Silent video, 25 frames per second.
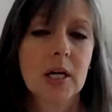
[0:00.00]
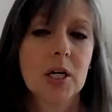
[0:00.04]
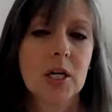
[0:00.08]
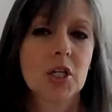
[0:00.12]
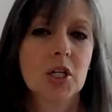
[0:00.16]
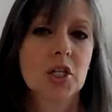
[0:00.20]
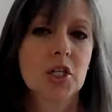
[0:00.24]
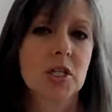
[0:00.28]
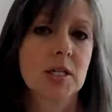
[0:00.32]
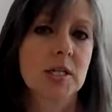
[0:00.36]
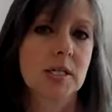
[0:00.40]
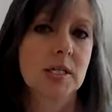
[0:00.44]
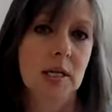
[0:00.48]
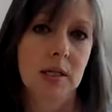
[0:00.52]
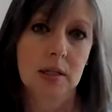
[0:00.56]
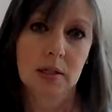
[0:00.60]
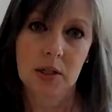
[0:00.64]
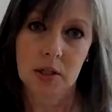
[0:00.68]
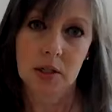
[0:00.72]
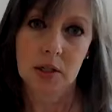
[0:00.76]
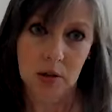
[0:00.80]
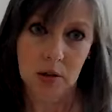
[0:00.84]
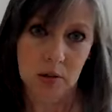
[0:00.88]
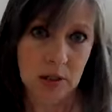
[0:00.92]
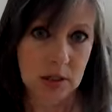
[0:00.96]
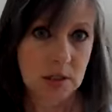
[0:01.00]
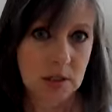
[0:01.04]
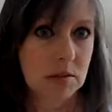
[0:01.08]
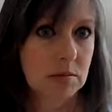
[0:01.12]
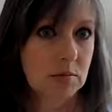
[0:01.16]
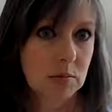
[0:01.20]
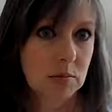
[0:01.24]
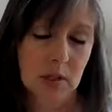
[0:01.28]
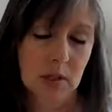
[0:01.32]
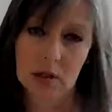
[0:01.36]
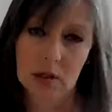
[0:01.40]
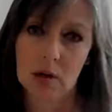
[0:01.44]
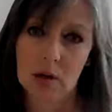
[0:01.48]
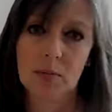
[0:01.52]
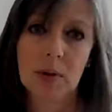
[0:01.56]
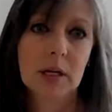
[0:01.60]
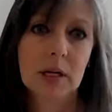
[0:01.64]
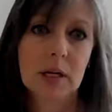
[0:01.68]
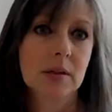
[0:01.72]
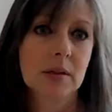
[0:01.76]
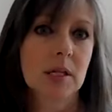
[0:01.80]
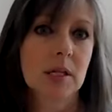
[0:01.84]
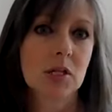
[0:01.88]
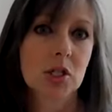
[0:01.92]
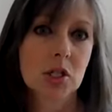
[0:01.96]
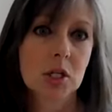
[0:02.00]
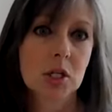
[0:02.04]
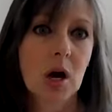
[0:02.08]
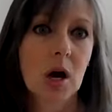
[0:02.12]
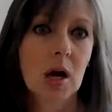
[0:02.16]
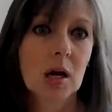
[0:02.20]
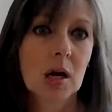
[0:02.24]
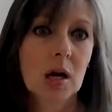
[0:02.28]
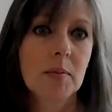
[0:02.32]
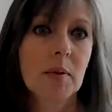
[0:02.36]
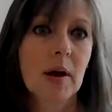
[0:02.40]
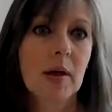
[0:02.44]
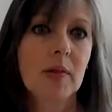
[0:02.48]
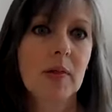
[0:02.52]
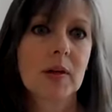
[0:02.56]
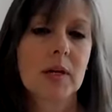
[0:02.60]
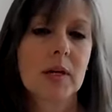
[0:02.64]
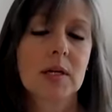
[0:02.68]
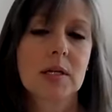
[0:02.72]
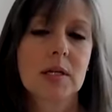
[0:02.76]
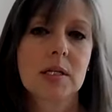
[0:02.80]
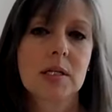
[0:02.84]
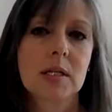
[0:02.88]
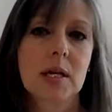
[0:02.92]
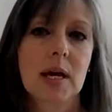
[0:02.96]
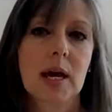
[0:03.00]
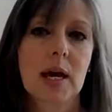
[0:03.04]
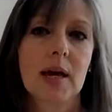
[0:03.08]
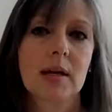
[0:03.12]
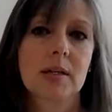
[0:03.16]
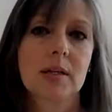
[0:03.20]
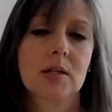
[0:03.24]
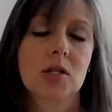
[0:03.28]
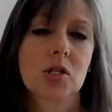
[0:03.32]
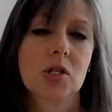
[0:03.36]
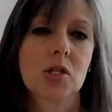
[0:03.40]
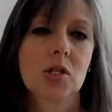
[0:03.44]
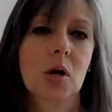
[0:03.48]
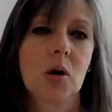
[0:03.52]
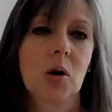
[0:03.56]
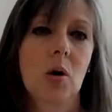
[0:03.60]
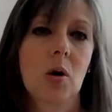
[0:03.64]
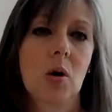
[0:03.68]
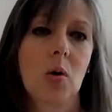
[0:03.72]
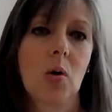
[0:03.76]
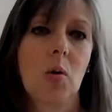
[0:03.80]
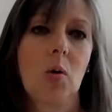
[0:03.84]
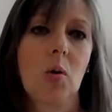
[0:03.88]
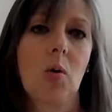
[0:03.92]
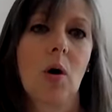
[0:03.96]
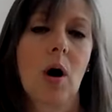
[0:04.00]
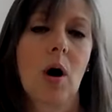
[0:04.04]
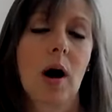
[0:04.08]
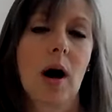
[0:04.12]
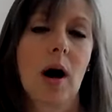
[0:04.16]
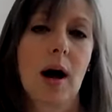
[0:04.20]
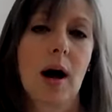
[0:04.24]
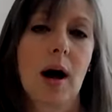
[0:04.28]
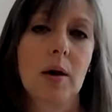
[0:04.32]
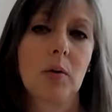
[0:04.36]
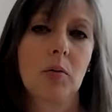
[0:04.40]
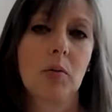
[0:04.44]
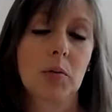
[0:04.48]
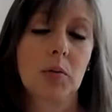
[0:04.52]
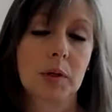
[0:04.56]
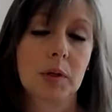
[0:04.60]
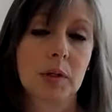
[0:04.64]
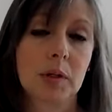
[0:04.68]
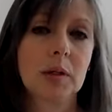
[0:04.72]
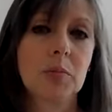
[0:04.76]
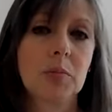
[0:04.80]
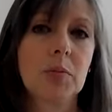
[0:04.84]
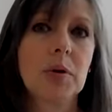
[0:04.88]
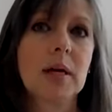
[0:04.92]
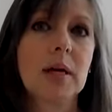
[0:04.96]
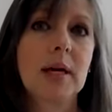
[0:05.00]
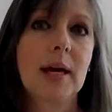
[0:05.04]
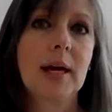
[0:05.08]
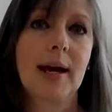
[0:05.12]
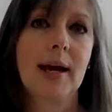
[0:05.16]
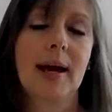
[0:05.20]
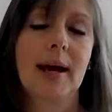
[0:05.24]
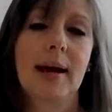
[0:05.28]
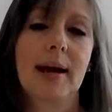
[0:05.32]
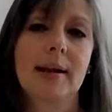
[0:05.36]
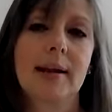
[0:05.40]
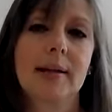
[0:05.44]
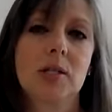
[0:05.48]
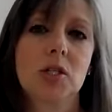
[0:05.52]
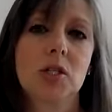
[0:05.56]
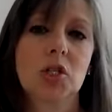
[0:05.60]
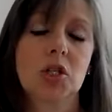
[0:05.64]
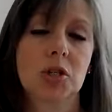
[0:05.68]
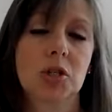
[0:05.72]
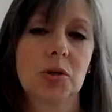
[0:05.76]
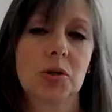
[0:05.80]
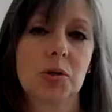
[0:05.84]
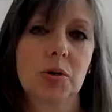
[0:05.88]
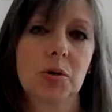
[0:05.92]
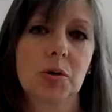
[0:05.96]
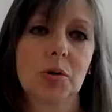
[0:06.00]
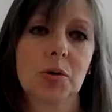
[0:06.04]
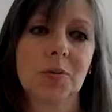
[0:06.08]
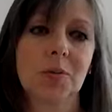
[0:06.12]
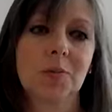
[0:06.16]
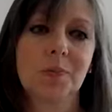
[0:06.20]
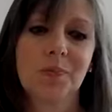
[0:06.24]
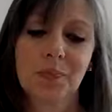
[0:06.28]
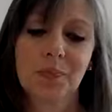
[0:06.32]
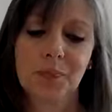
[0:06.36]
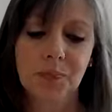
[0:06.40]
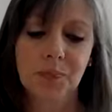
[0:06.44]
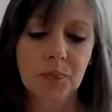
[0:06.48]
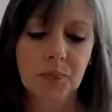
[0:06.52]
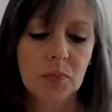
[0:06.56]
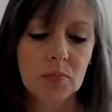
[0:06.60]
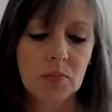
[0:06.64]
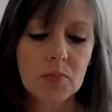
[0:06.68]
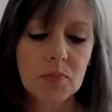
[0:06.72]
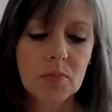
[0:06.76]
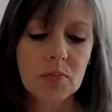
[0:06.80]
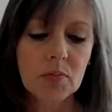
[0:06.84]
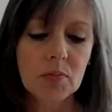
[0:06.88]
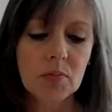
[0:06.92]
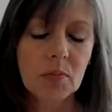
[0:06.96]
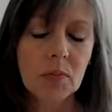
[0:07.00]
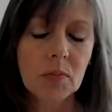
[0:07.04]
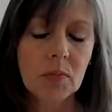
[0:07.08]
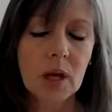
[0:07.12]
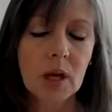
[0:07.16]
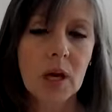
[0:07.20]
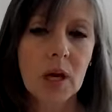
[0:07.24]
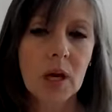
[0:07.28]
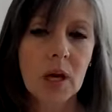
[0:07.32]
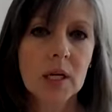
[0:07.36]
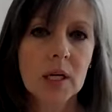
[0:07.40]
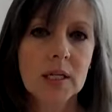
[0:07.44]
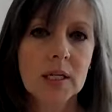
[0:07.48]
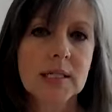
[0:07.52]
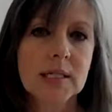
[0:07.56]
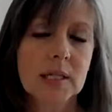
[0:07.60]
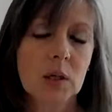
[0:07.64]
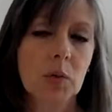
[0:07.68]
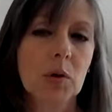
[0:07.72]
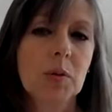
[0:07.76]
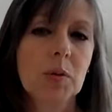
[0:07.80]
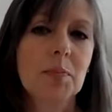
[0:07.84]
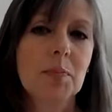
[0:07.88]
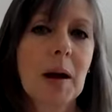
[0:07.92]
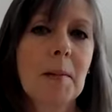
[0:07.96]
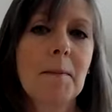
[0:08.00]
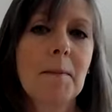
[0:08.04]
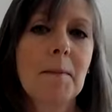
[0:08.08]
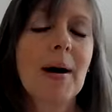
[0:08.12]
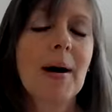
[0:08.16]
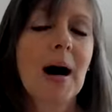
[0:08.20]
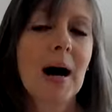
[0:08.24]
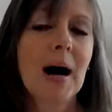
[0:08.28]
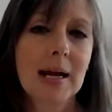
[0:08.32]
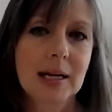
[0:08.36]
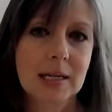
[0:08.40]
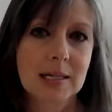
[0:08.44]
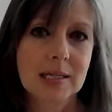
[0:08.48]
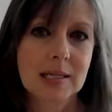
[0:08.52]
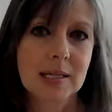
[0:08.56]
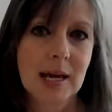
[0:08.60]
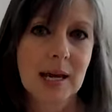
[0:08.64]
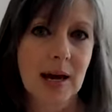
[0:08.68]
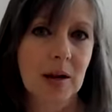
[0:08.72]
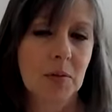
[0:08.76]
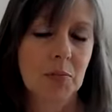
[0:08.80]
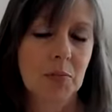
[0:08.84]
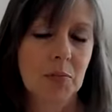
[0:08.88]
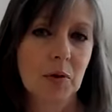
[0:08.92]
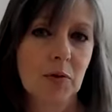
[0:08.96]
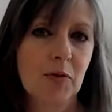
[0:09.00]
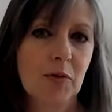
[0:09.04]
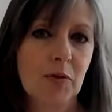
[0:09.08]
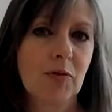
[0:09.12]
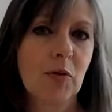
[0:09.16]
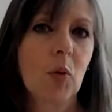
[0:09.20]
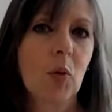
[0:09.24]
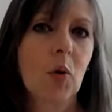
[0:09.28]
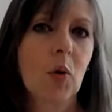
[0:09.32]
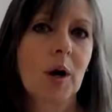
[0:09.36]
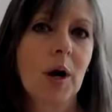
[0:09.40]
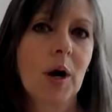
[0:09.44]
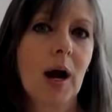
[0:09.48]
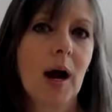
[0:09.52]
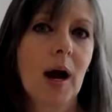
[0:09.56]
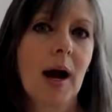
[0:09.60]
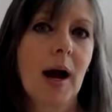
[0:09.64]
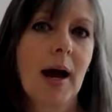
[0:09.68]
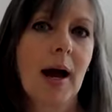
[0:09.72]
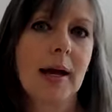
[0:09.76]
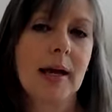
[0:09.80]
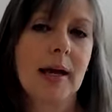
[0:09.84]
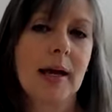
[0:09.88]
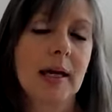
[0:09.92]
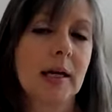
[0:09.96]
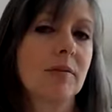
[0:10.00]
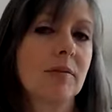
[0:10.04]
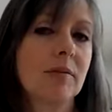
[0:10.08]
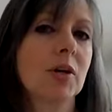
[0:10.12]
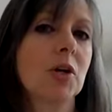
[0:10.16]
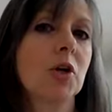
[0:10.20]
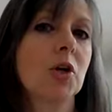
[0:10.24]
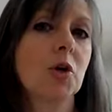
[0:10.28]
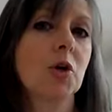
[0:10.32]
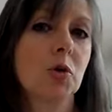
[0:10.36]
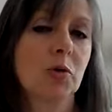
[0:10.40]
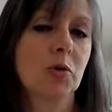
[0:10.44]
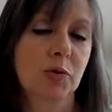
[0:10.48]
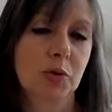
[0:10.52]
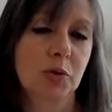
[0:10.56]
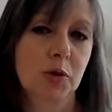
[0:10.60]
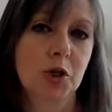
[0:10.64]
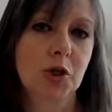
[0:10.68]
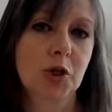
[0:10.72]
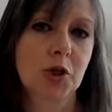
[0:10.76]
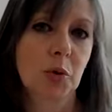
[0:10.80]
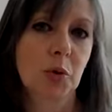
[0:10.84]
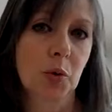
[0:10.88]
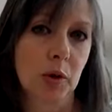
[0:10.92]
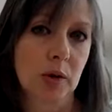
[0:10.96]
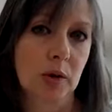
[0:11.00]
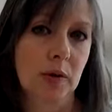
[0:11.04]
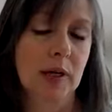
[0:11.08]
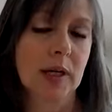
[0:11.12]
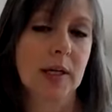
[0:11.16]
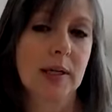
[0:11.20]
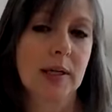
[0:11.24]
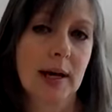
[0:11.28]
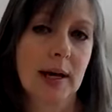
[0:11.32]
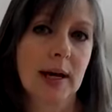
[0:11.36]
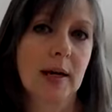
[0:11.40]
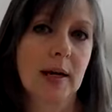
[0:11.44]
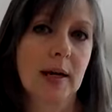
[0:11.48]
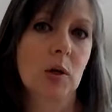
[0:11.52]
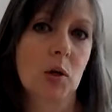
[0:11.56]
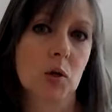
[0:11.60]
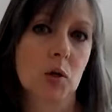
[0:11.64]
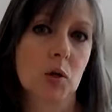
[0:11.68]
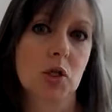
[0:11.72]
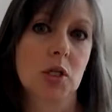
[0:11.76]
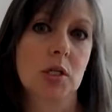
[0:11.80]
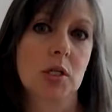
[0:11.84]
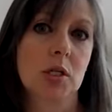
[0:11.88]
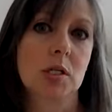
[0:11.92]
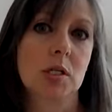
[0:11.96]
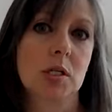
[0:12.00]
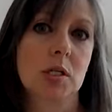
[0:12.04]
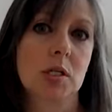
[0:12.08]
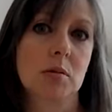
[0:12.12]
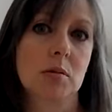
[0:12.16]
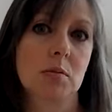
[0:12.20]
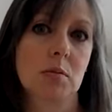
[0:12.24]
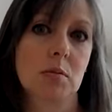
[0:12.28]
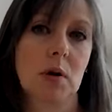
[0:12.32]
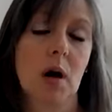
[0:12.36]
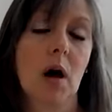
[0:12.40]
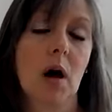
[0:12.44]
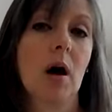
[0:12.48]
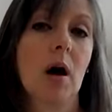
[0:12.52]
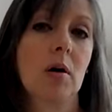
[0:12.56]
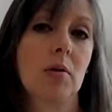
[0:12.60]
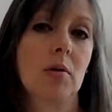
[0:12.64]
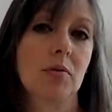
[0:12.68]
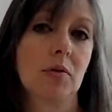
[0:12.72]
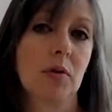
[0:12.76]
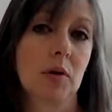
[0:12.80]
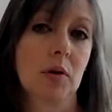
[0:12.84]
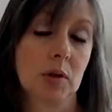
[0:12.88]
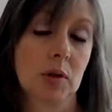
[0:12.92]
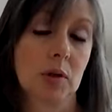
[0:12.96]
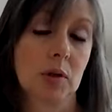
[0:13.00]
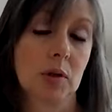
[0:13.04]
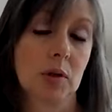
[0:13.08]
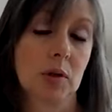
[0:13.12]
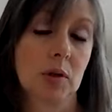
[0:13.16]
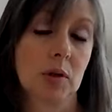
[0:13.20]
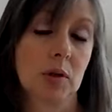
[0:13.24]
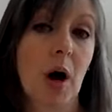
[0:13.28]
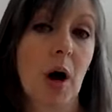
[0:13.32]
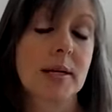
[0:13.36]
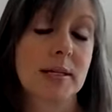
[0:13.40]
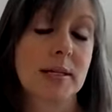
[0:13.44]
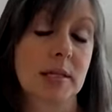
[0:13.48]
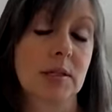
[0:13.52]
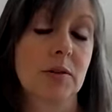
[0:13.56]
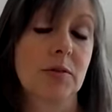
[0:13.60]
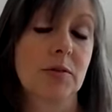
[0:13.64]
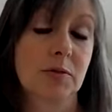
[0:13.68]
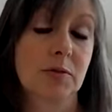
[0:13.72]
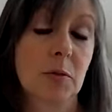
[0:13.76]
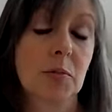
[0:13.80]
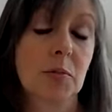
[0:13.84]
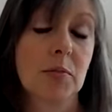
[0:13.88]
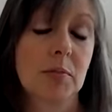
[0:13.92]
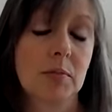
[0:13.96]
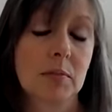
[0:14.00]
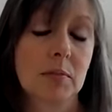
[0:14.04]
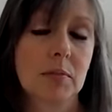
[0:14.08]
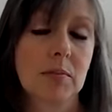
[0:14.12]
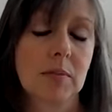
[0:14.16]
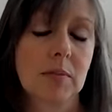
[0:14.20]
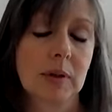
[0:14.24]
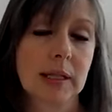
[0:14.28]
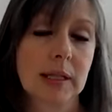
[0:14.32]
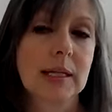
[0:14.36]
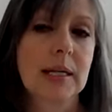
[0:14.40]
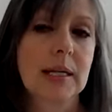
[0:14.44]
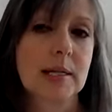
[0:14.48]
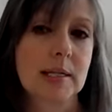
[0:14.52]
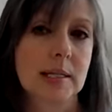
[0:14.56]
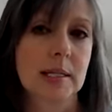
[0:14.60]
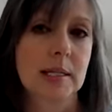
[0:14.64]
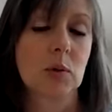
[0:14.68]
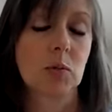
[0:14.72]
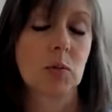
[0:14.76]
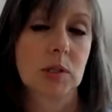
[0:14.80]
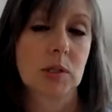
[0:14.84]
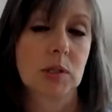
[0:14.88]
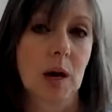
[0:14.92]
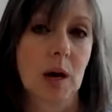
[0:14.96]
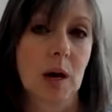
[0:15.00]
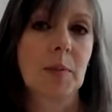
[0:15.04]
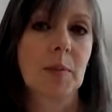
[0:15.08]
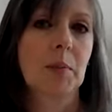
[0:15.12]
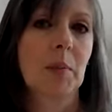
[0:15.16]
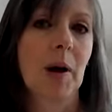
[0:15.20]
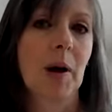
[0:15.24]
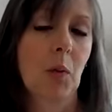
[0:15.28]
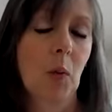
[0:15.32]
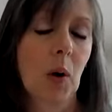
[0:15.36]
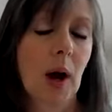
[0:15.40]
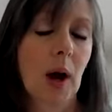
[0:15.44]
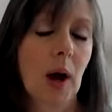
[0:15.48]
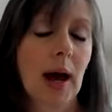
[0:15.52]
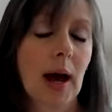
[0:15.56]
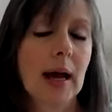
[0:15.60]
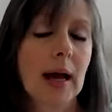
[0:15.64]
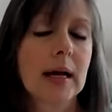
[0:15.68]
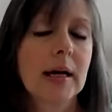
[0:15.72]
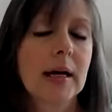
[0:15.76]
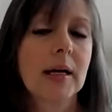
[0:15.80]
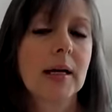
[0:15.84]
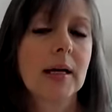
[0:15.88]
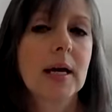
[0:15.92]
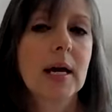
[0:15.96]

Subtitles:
she said, let me come in and let's talk about this. And so I really began to deal with my mindset before I even knew for sure that a diagnosis of, positive for malignancy was coming my way.